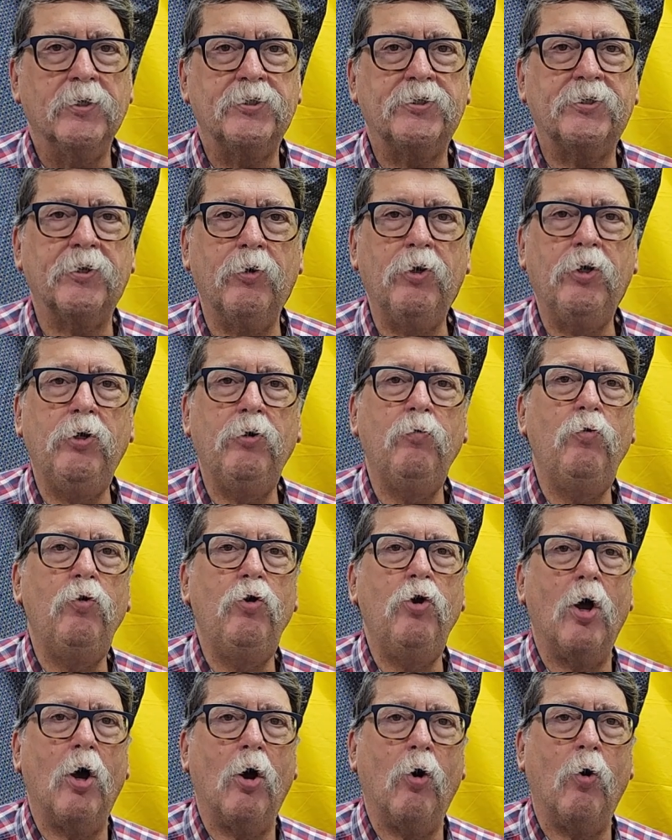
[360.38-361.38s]
so you
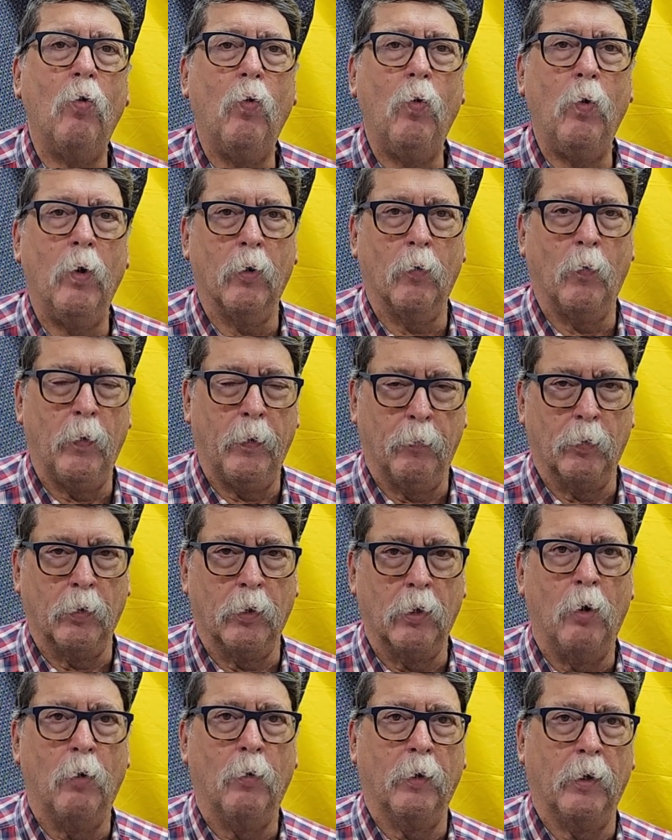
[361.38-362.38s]
know where we were
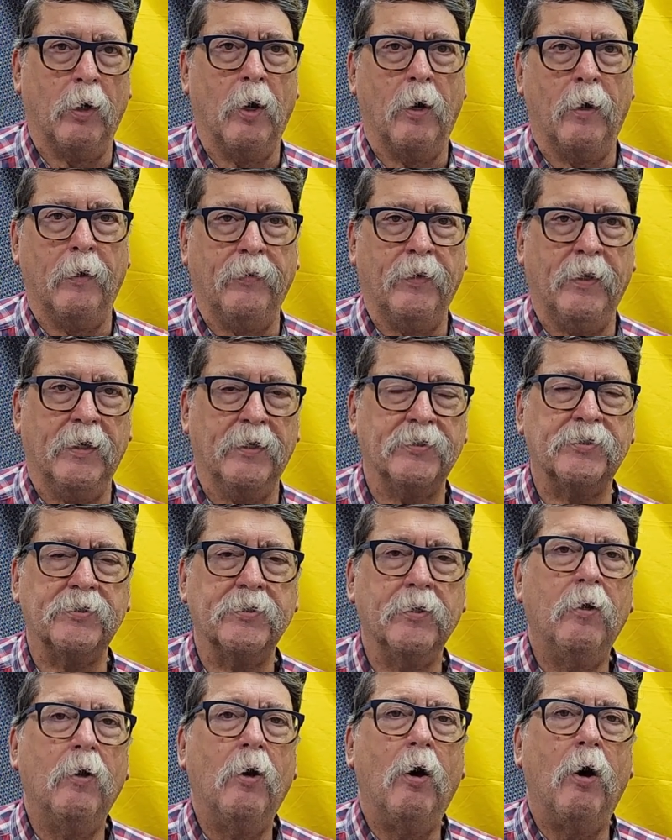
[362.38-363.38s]
going on this.
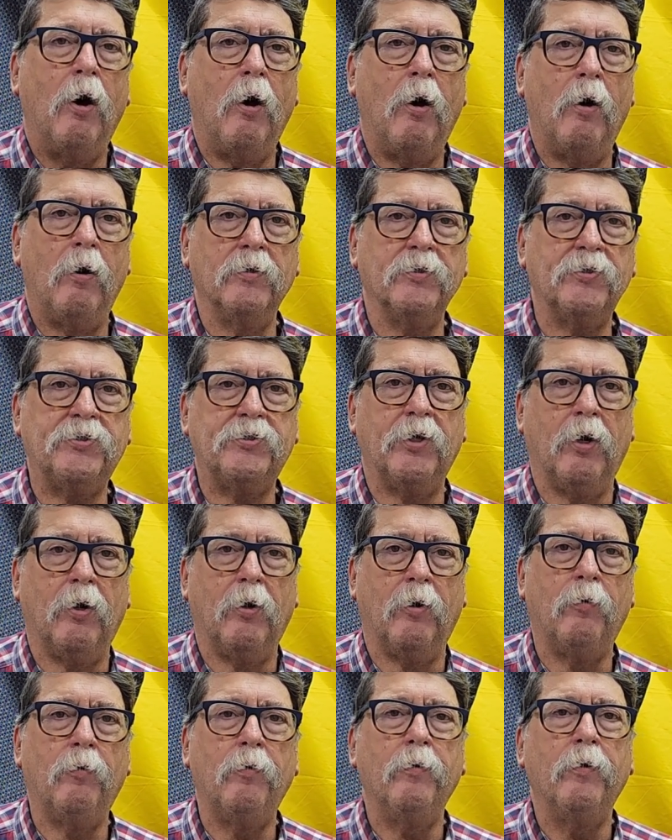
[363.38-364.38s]

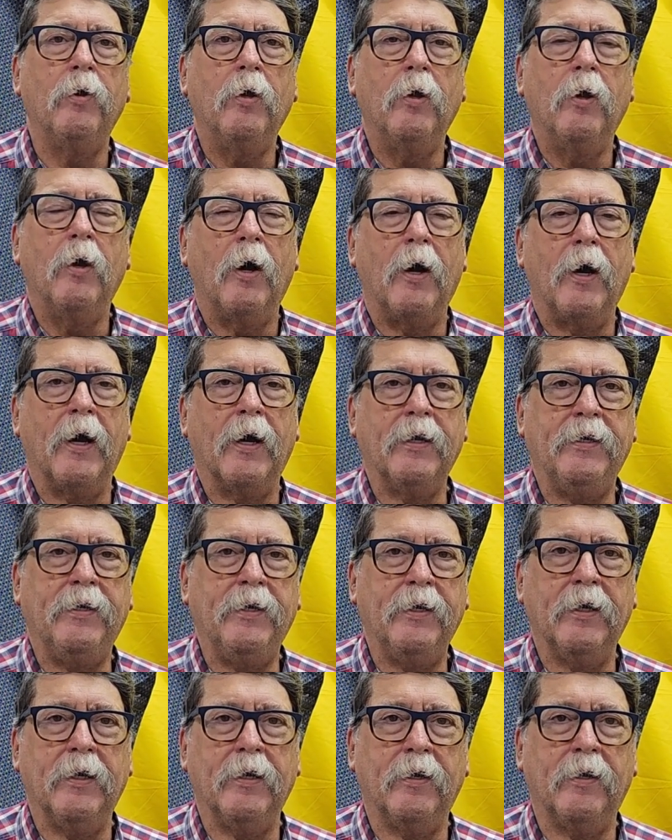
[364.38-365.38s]
Also, I
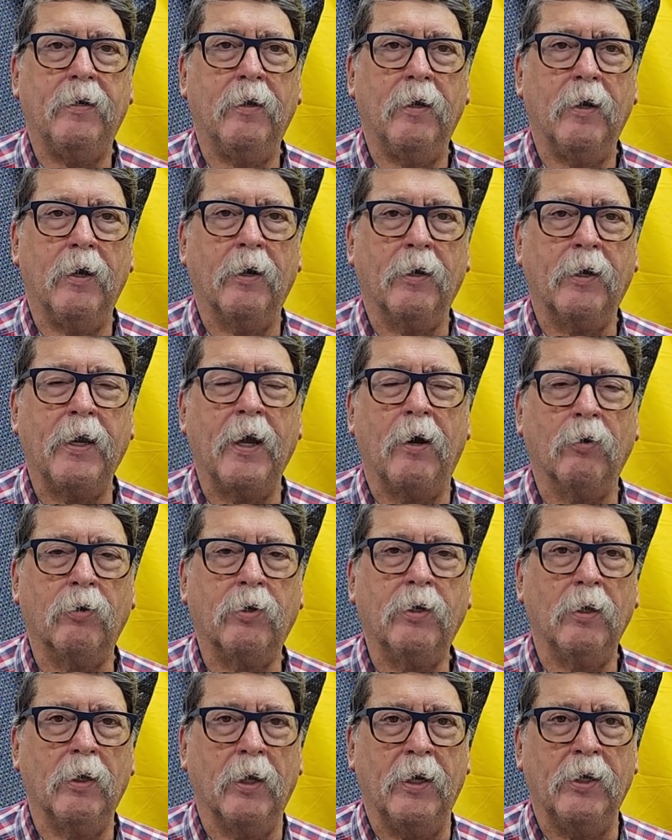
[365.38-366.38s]
did a
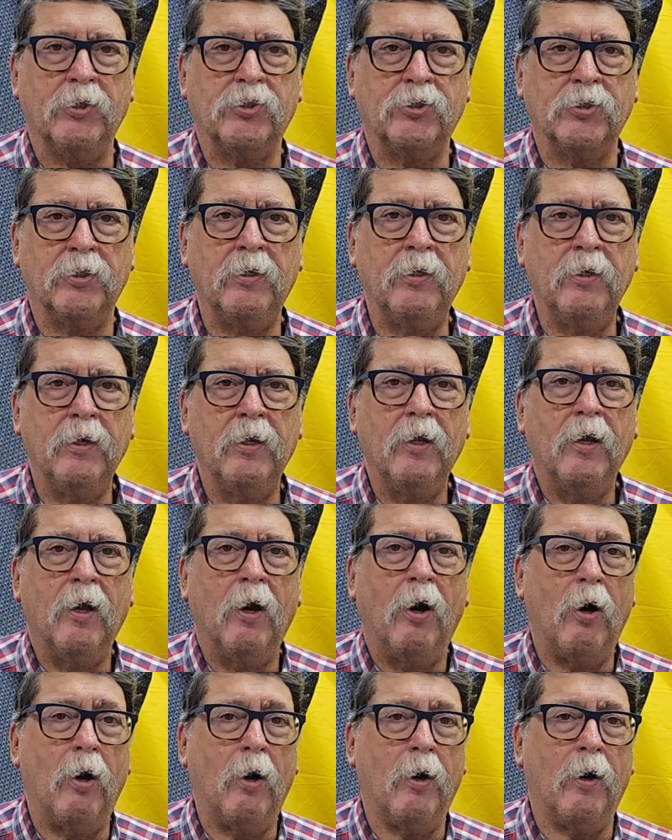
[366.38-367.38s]
calculation
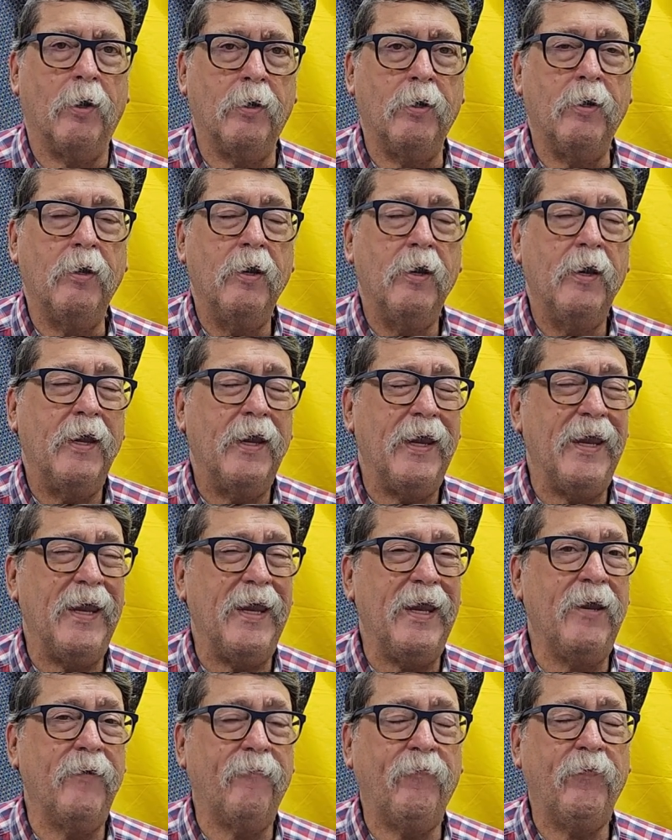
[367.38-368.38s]
on
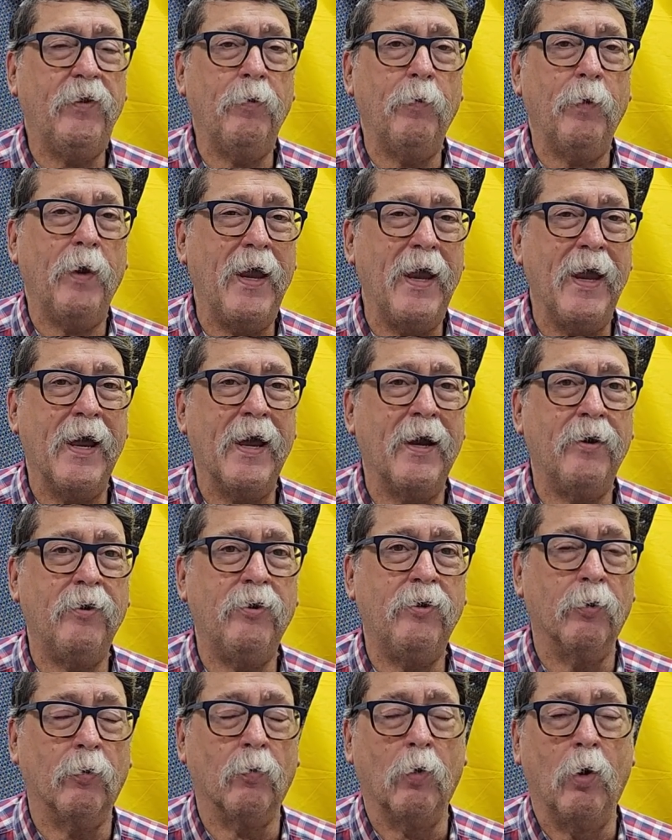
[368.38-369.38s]
if you
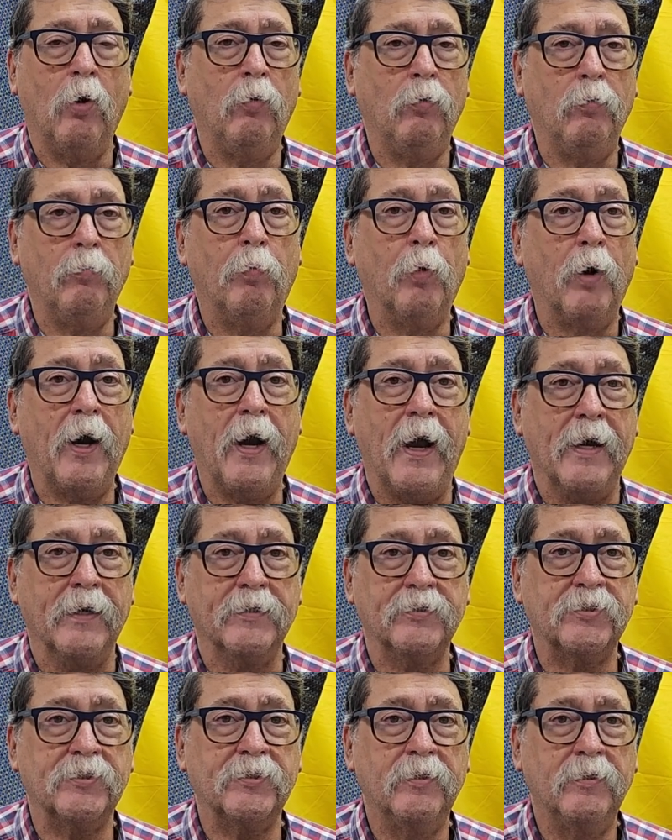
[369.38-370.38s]
had your own
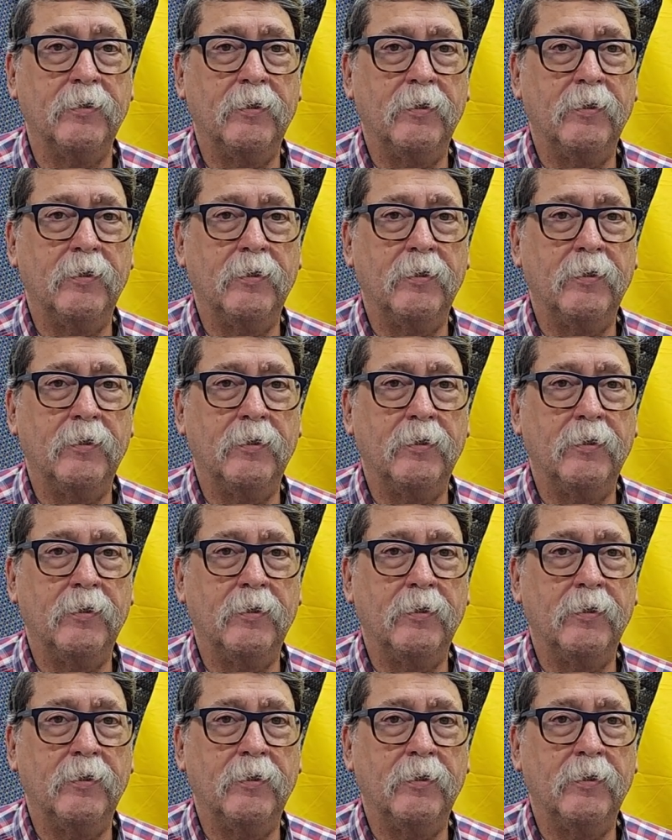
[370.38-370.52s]
brass.